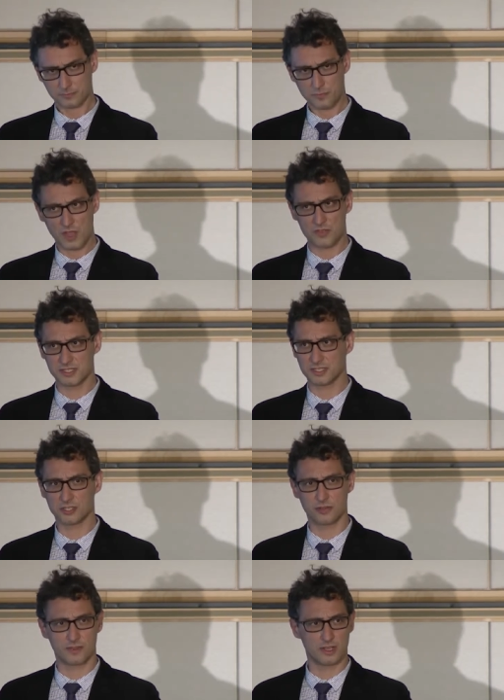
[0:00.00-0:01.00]
this is sort
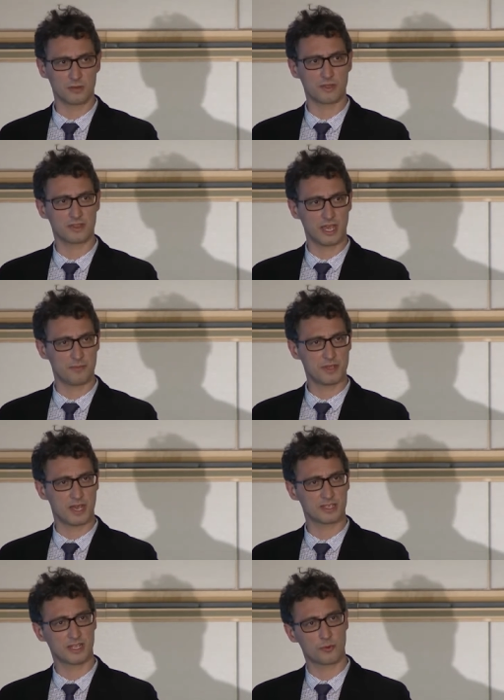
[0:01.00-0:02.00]
of a little bit the
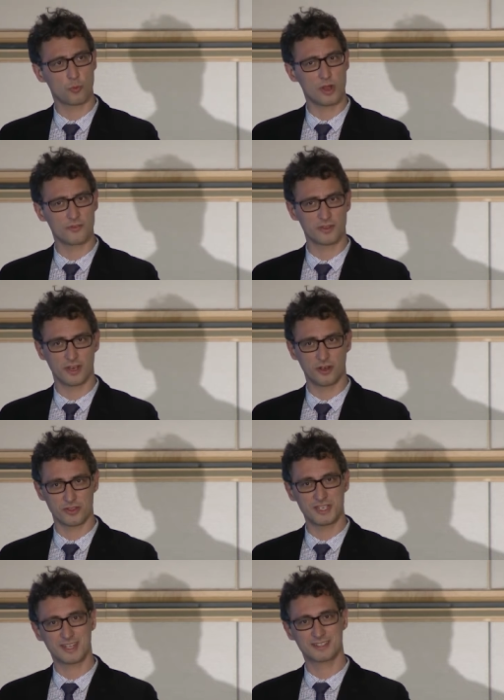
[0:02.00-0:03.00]
APIs, like on the
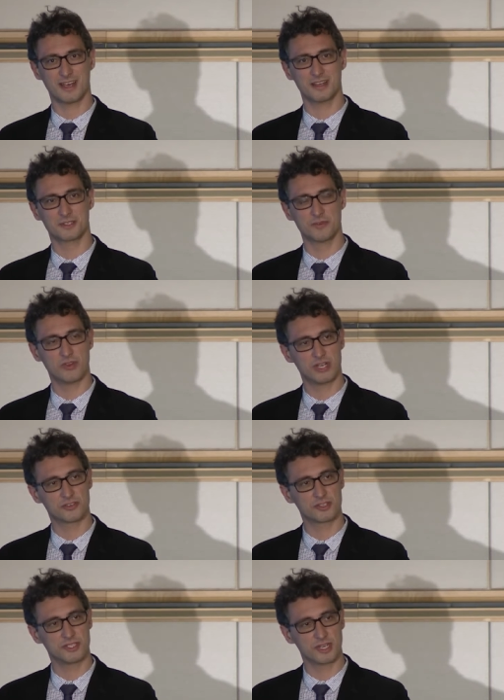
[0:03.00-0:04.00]
tech side, it's been really
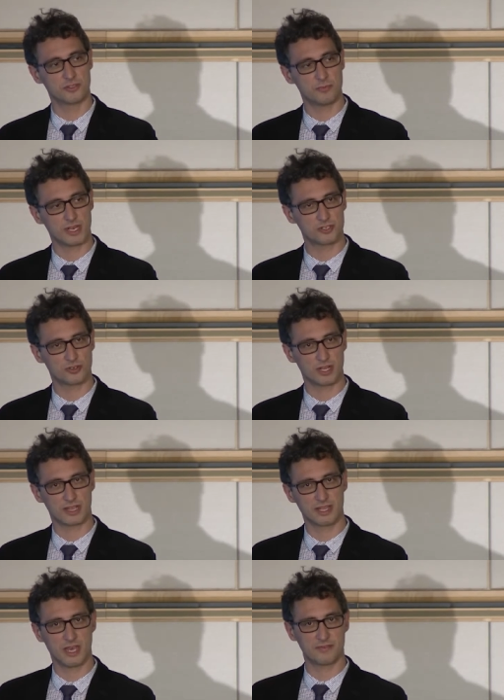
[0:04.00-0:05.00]
interesting to make sure like
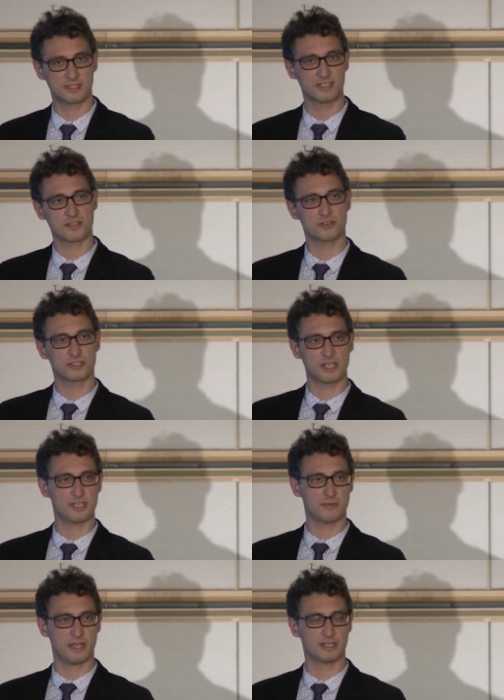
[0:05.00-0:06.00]
they have a central
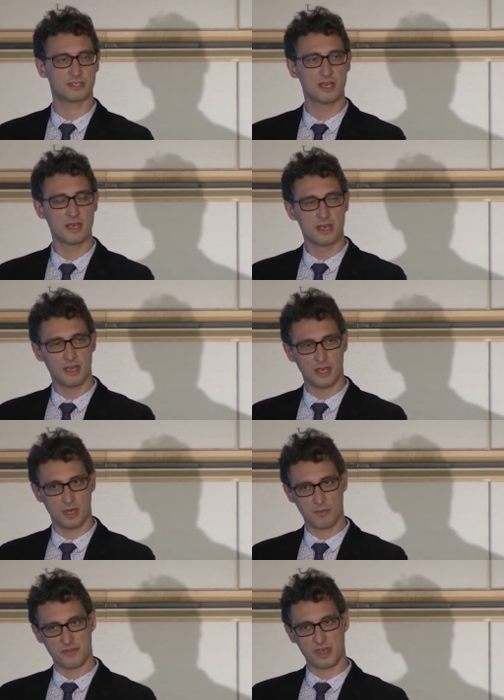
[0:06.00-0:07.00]
database
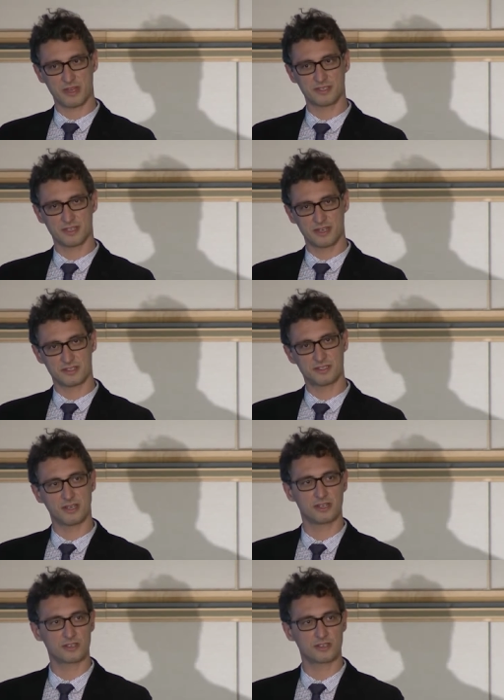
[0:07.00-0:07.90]
and that is then synced